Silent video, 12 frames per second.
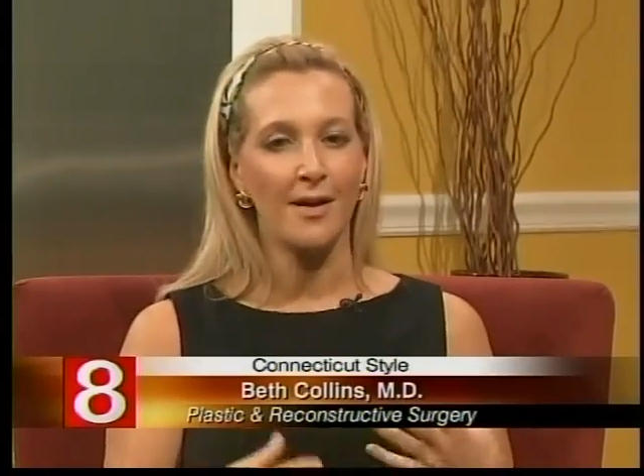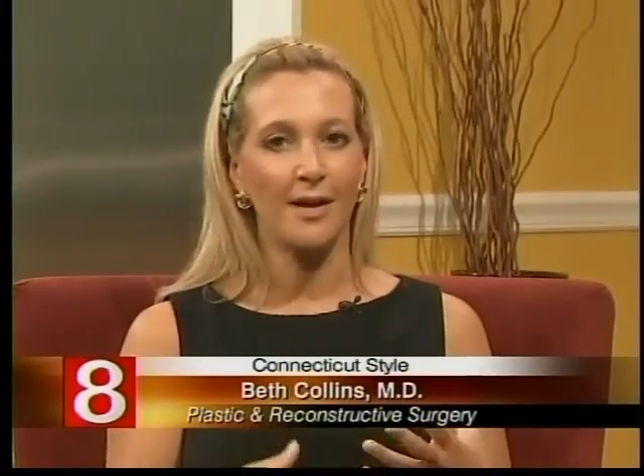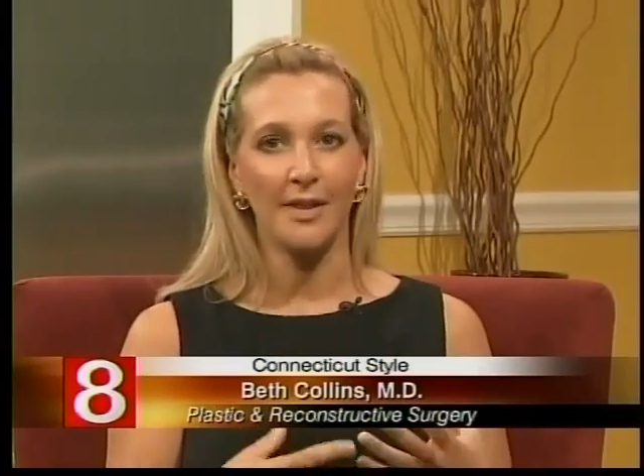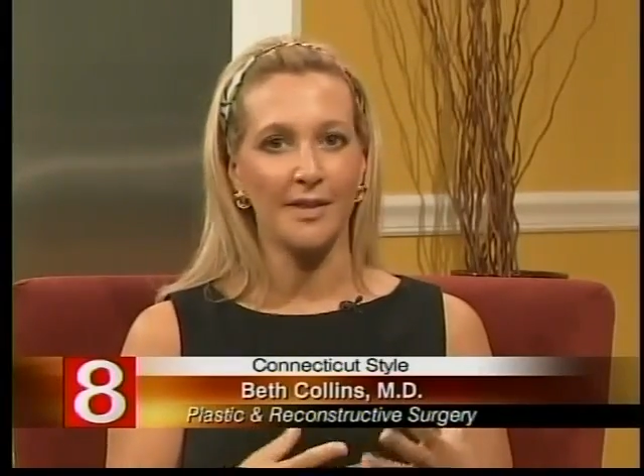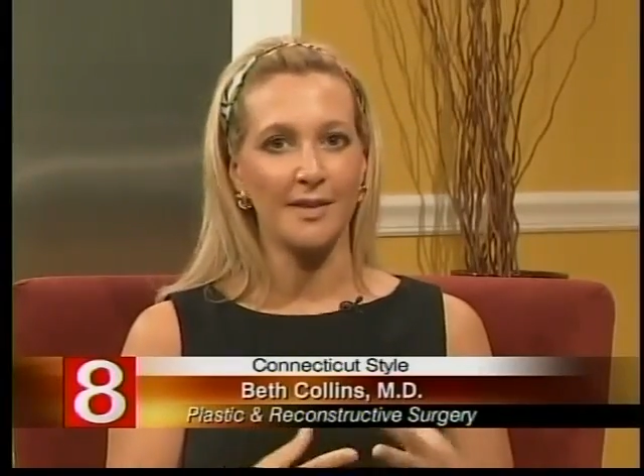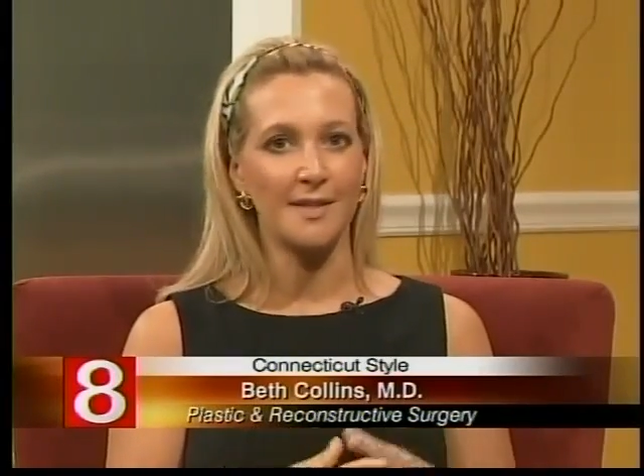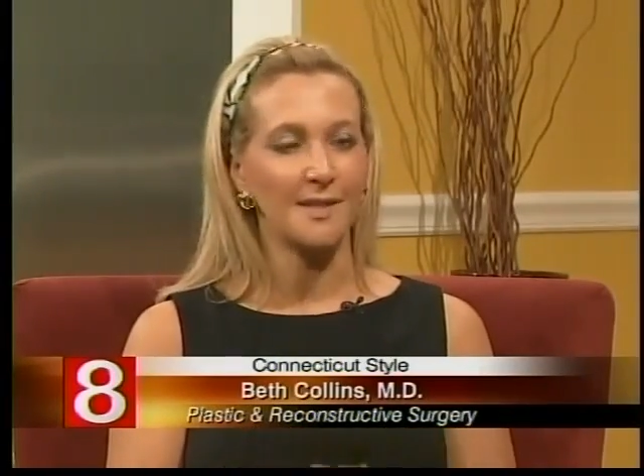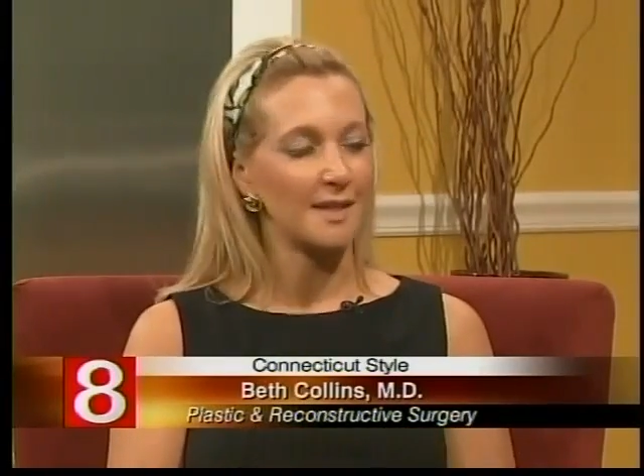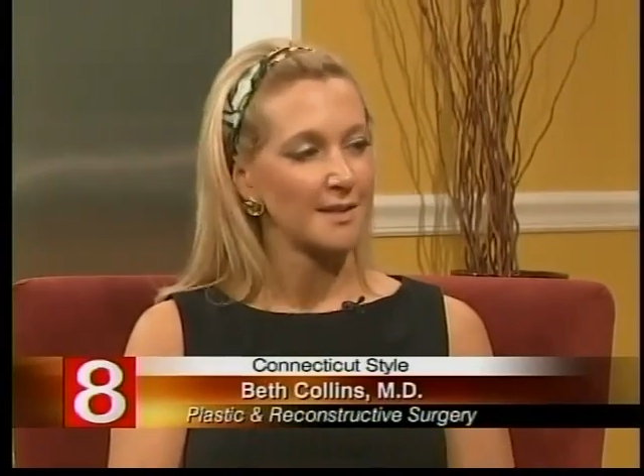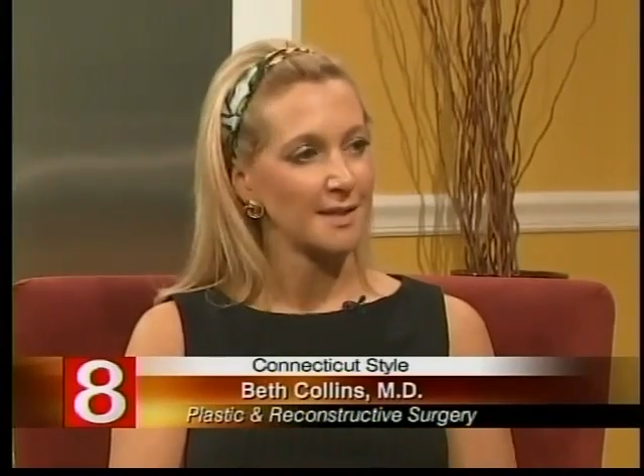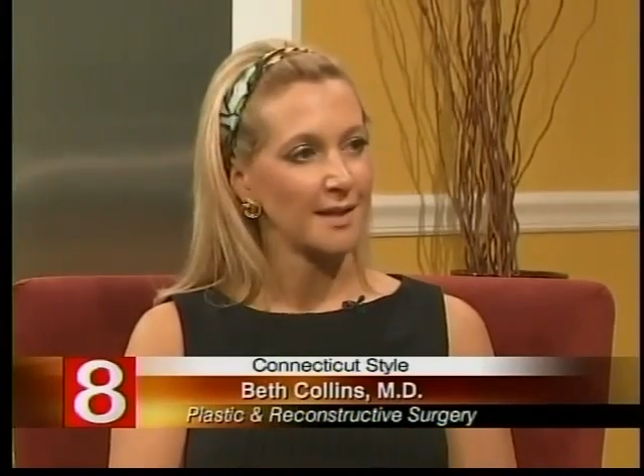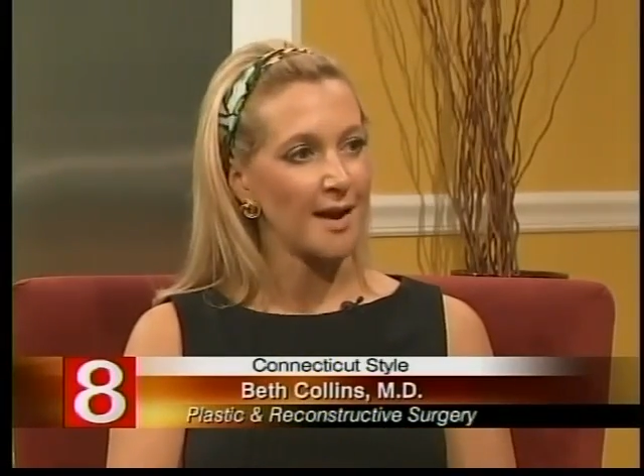all of these
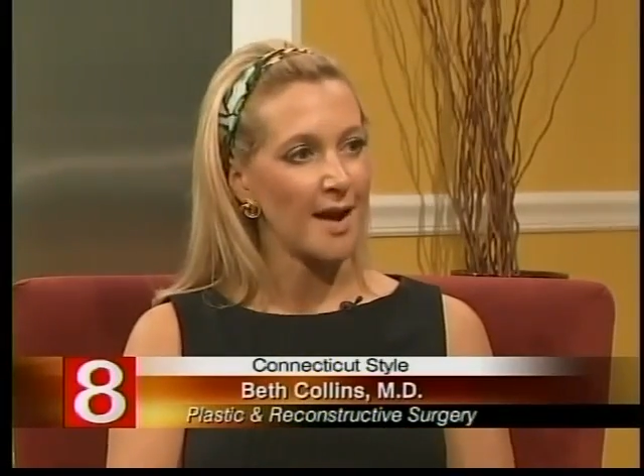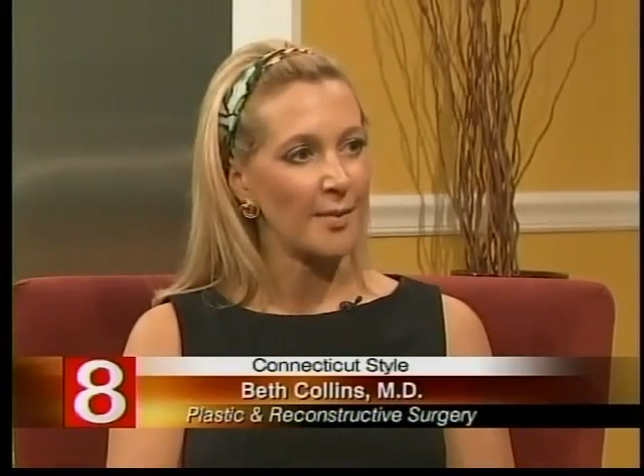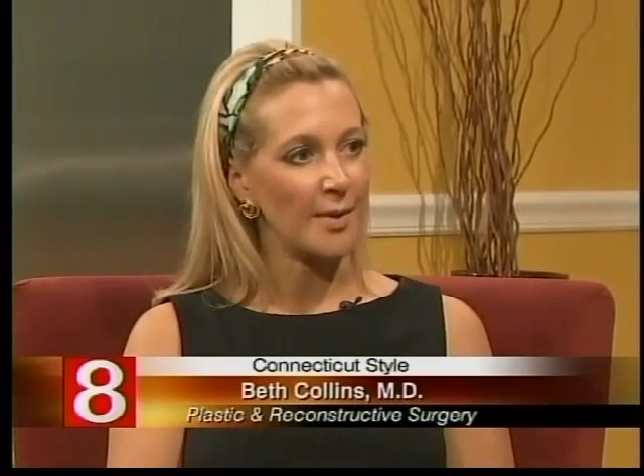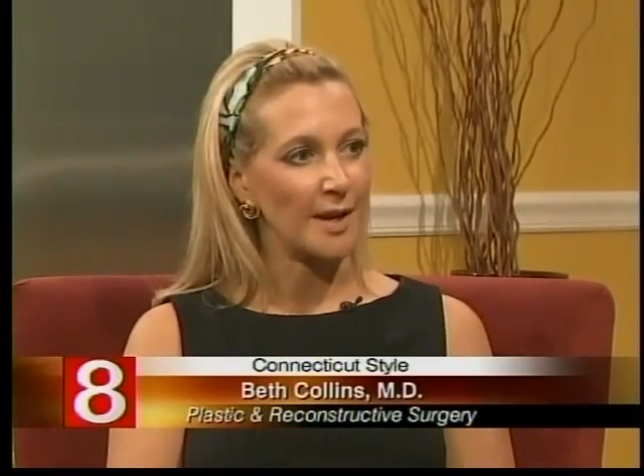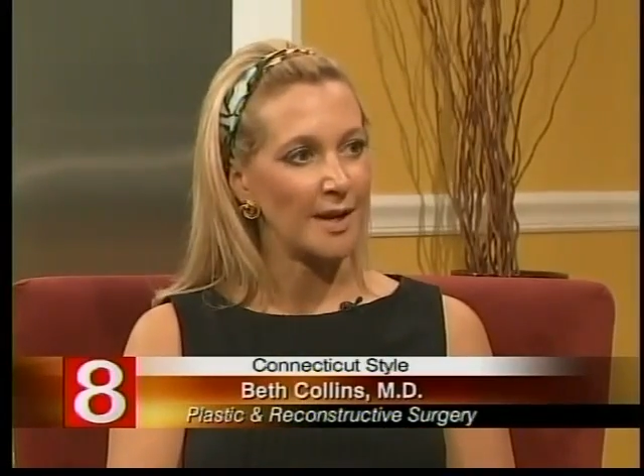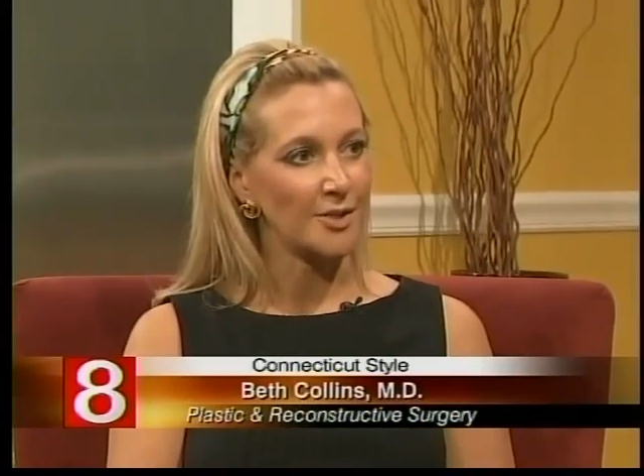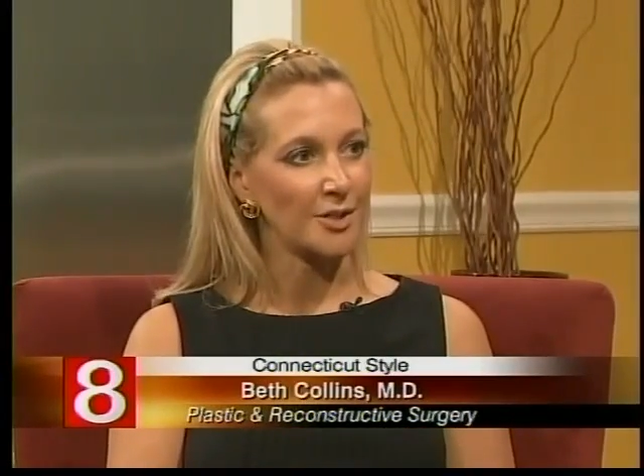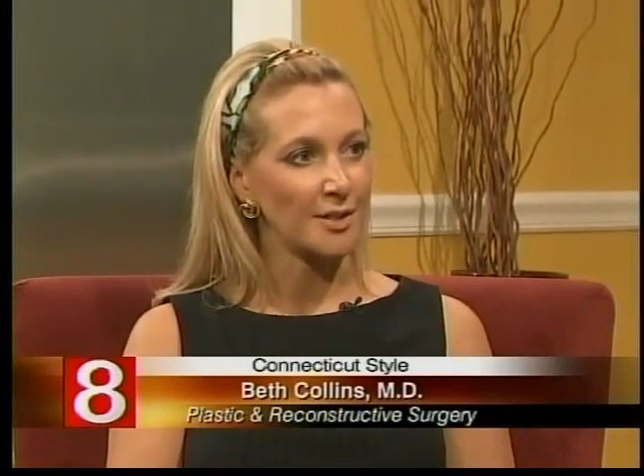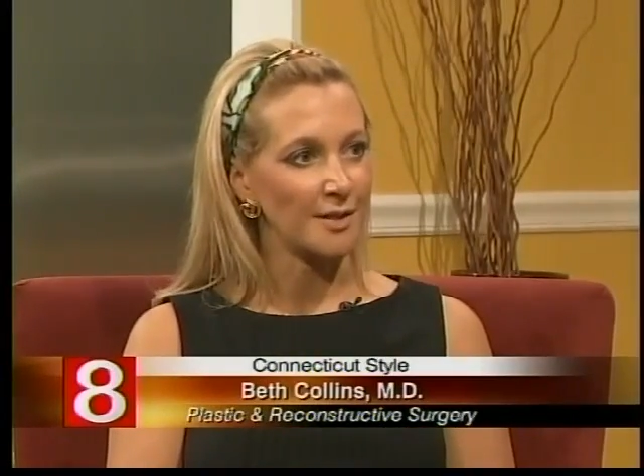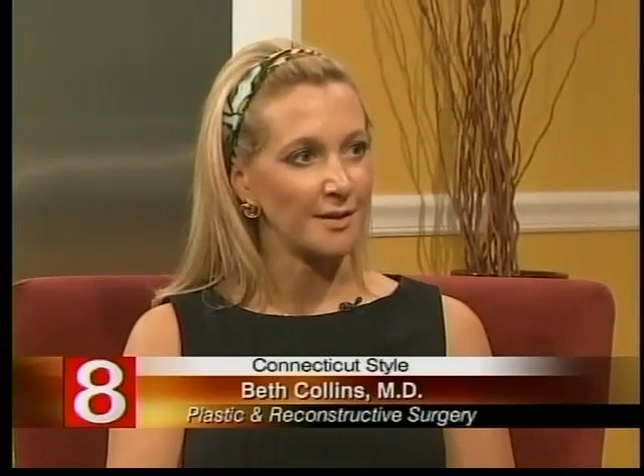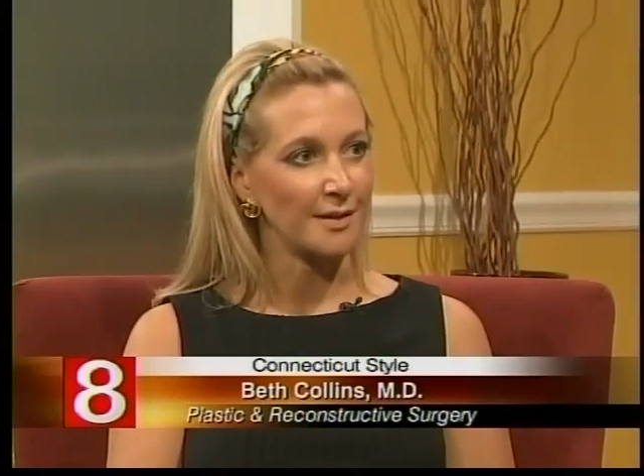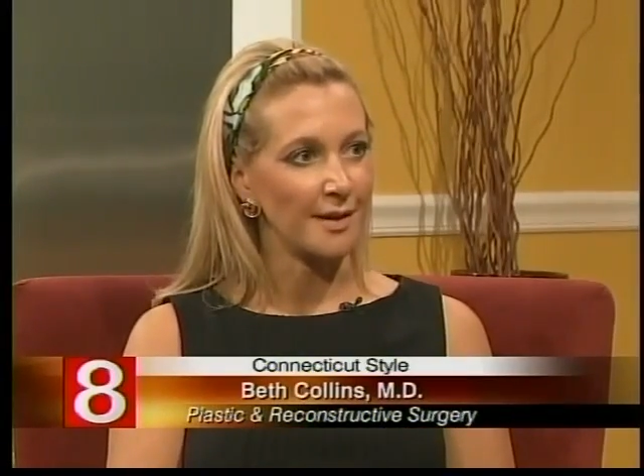things in
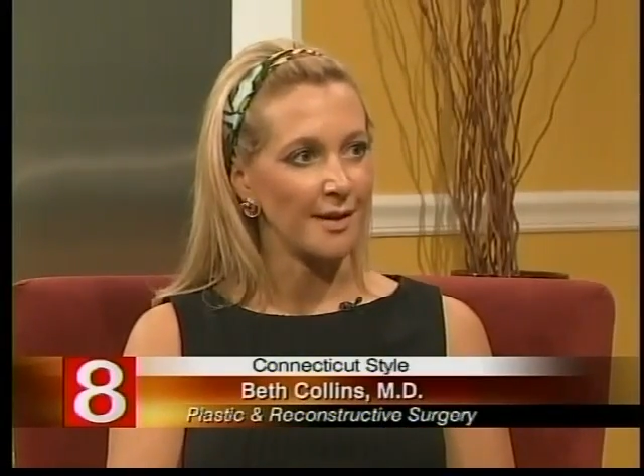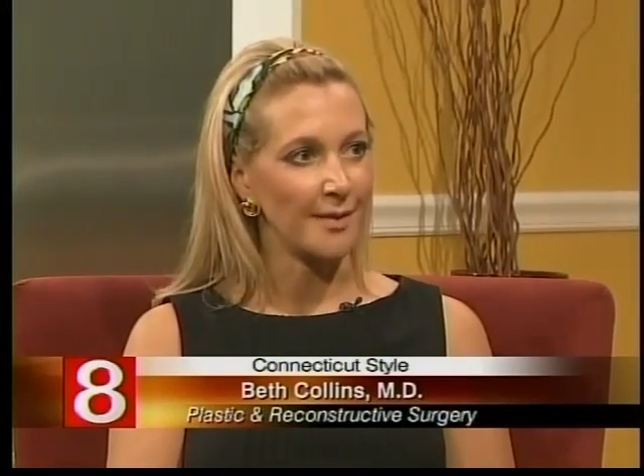combination